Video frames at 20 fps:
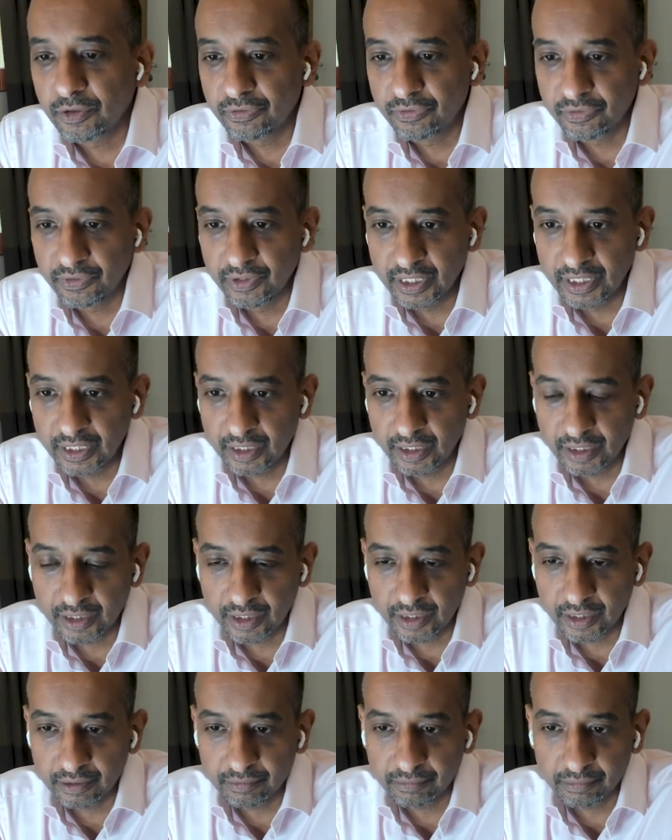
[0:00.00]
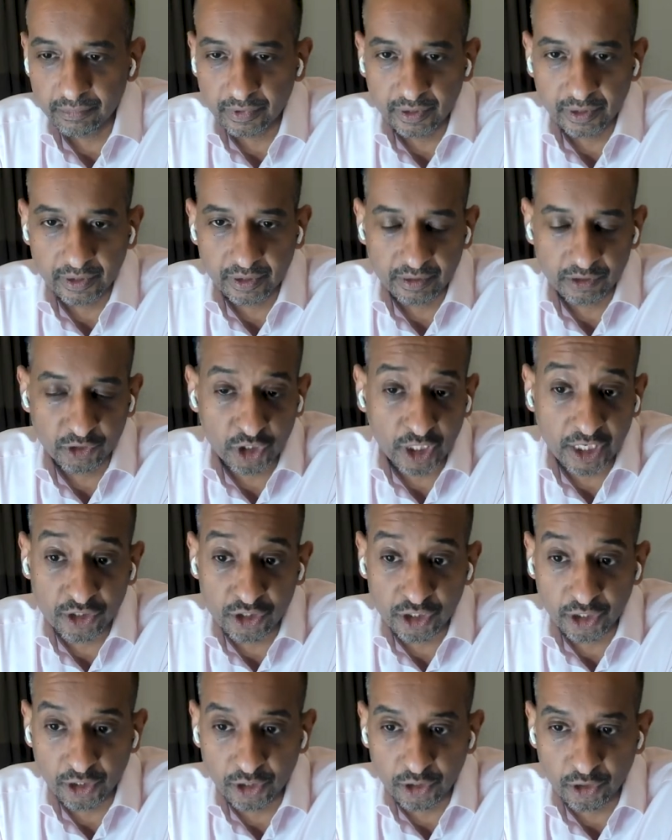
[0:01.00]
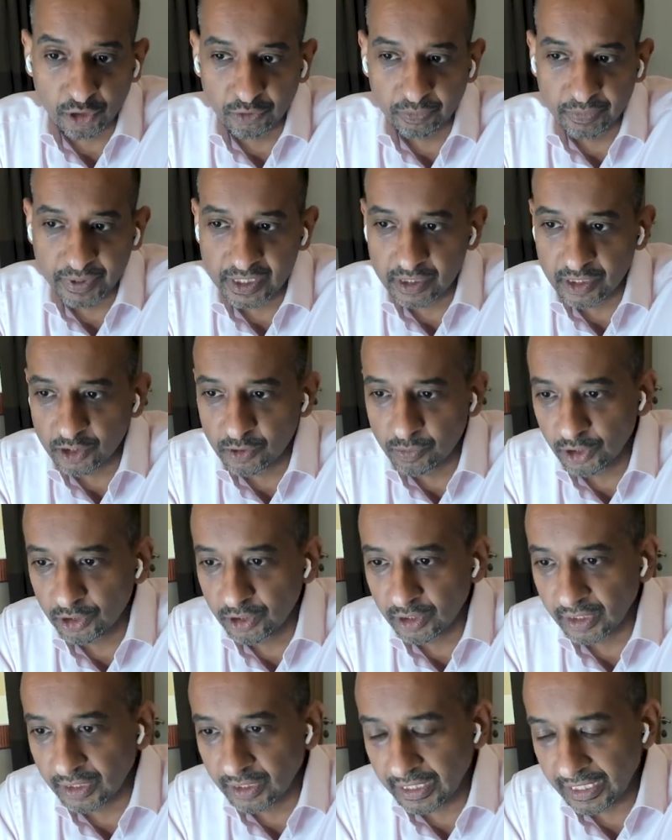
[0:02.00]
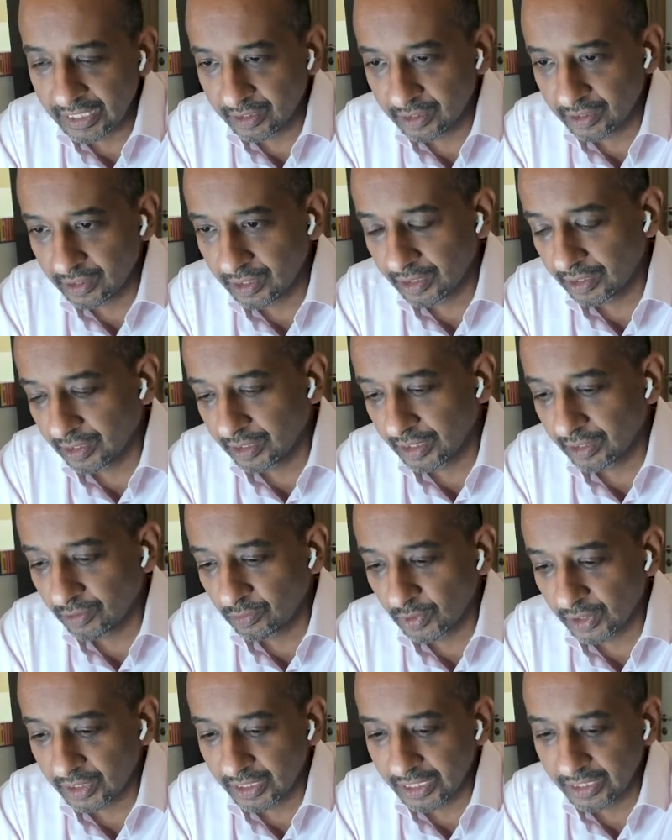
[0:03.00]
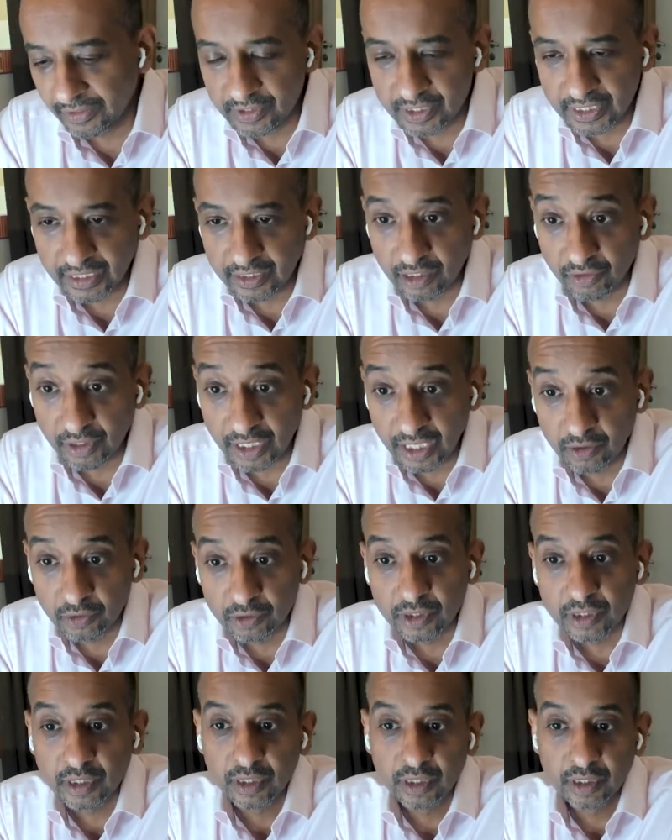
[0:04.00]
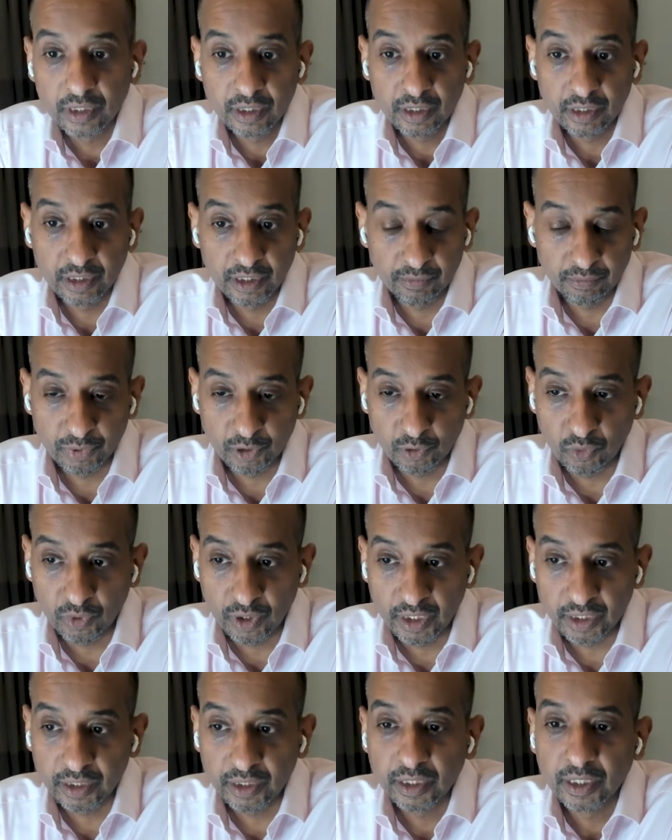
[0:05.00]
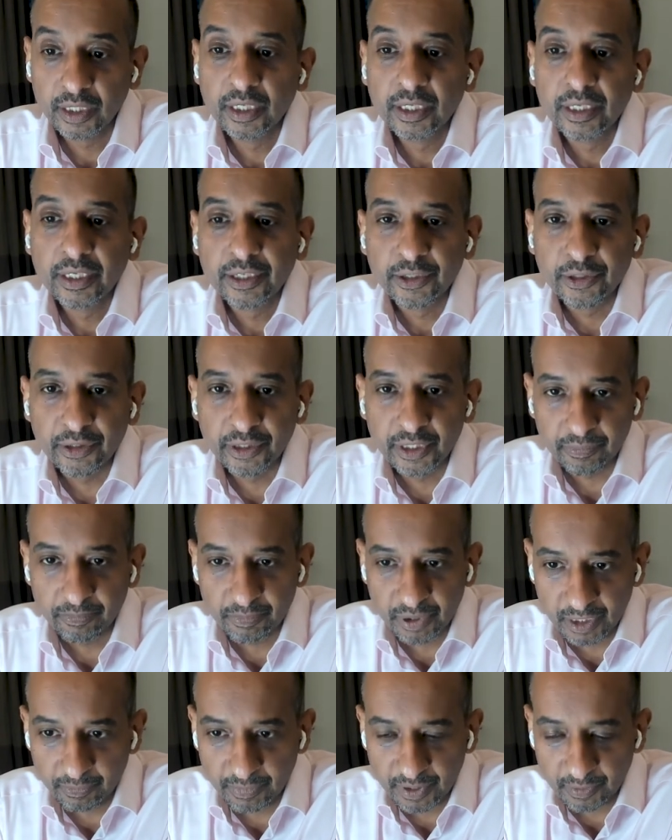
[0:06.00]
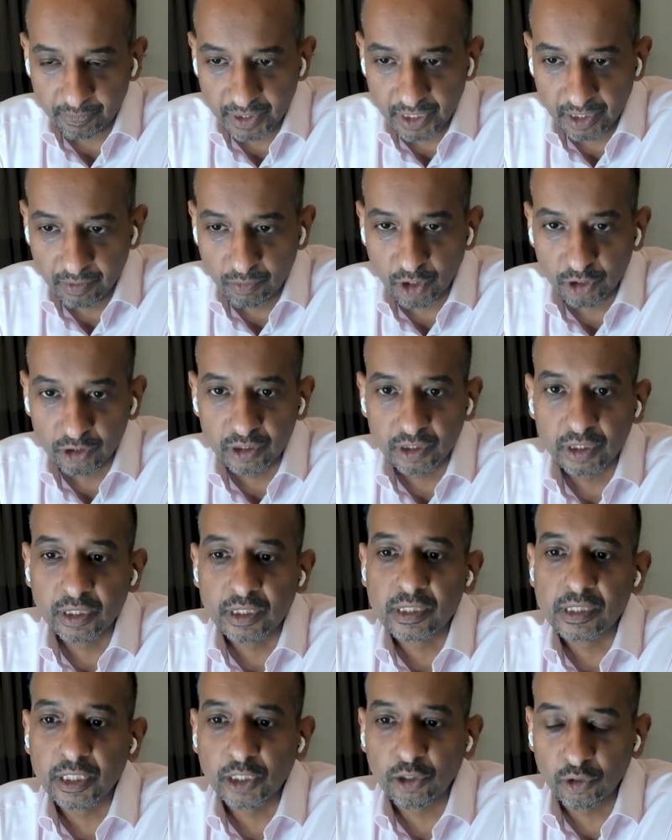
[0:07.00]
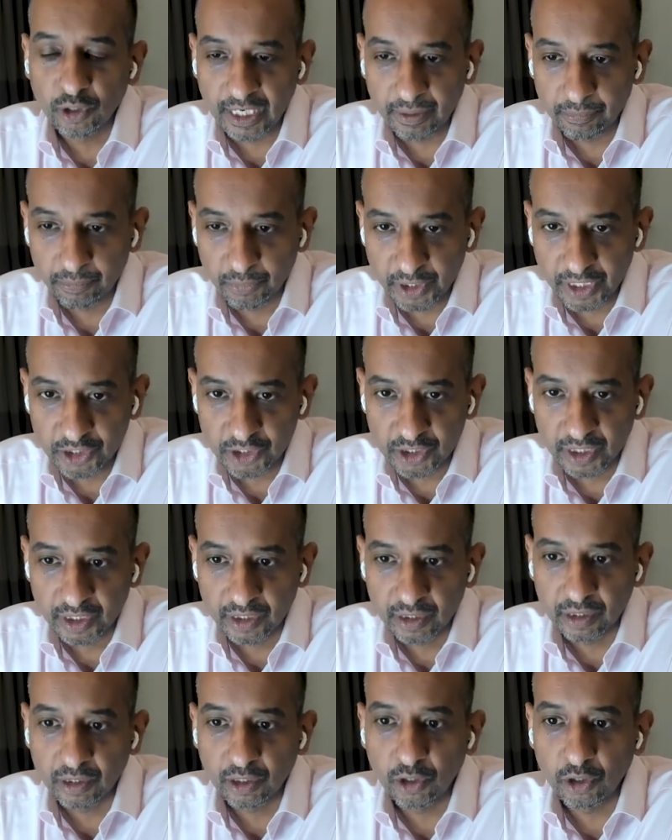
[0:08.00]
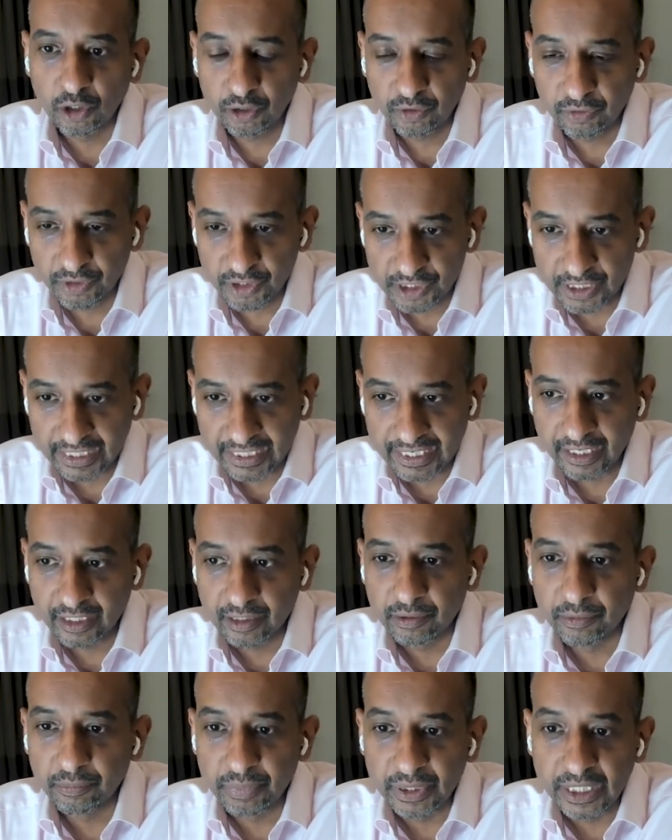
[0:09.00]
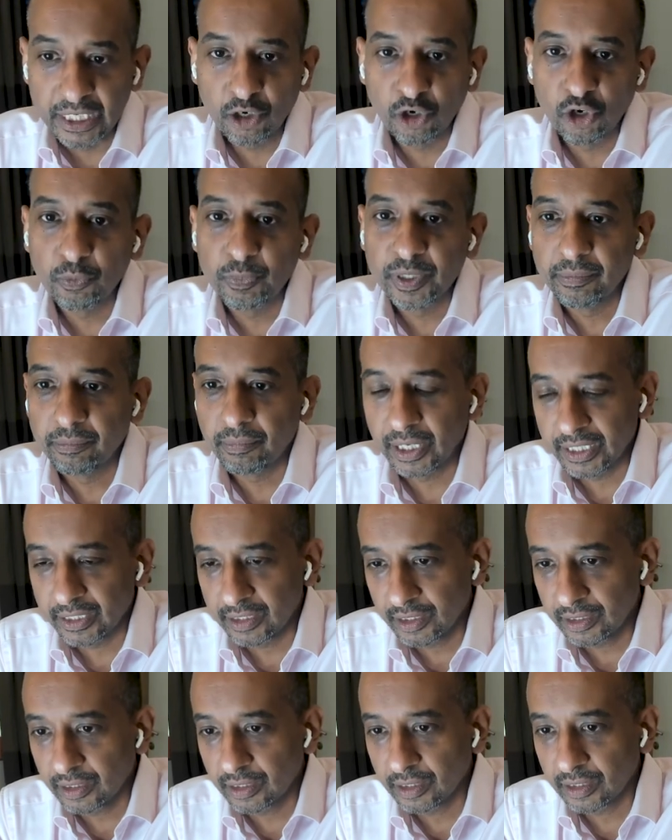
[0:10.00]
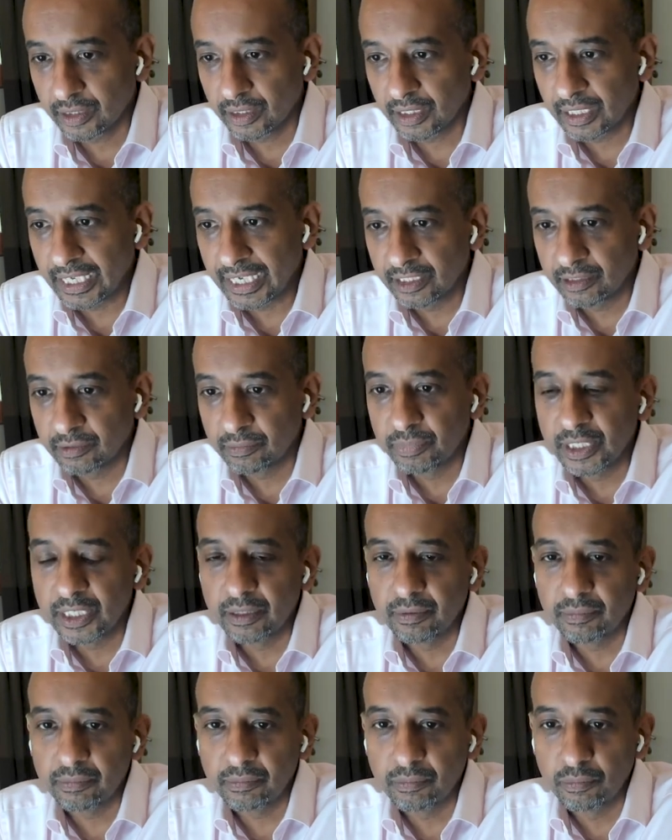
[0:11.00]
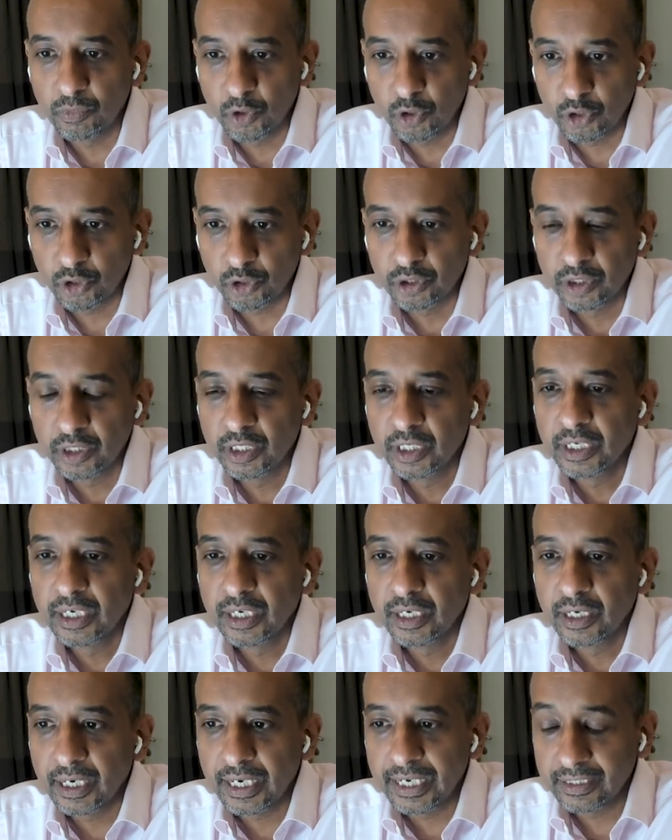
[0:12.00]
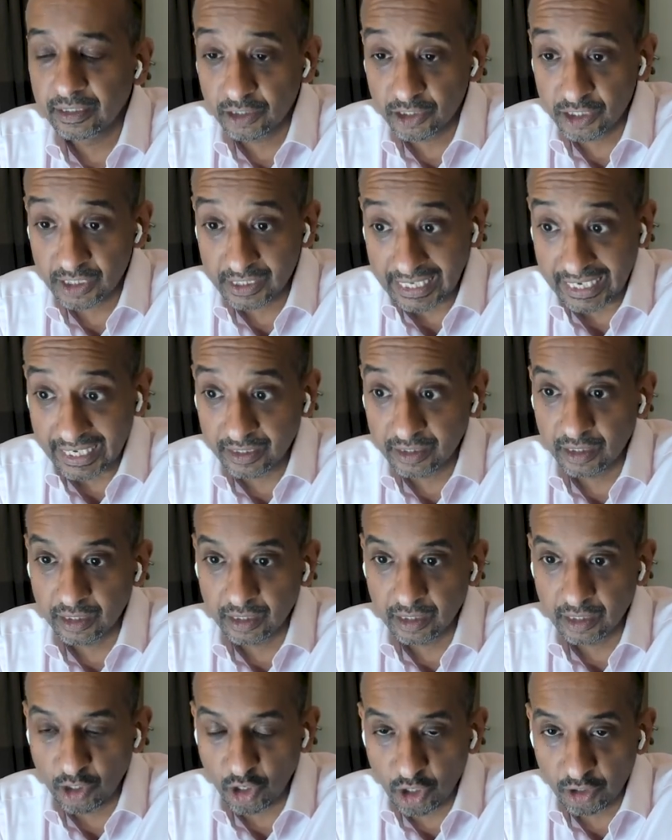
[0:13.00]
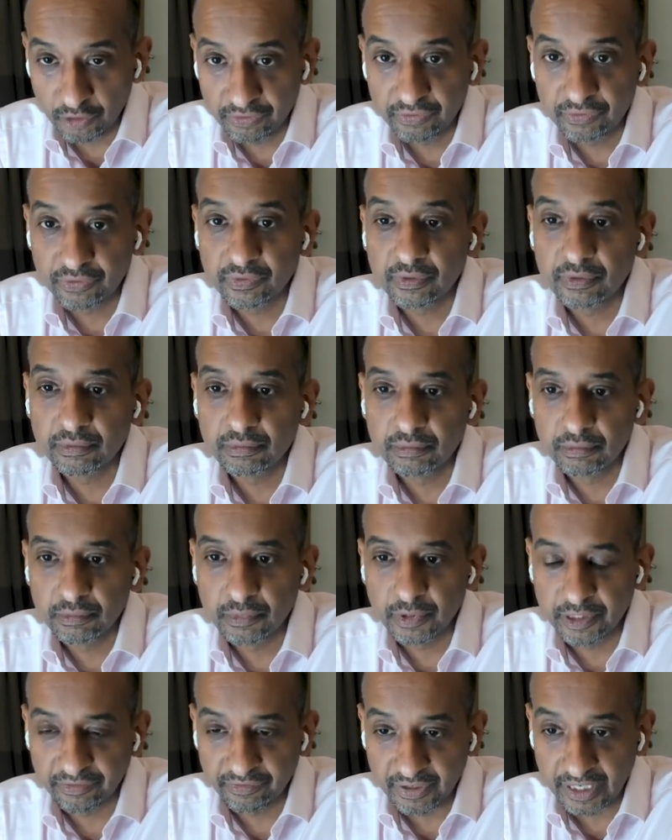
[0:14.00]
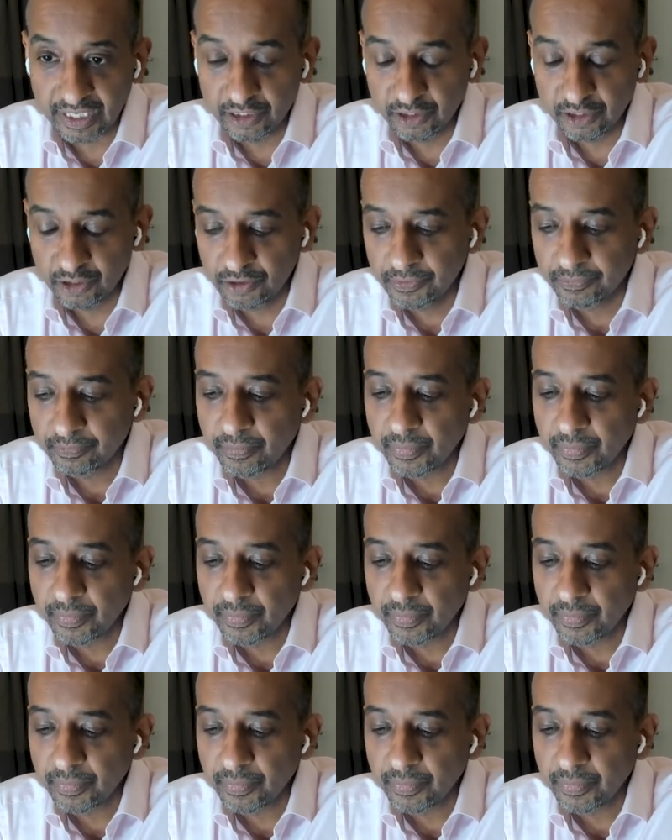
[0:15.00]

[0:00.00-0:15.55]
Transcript: of the changing your business model, and I think what Yves said around number one, the PPP models, the collaboration, all of this, again, be open-minded and be more understanding of the value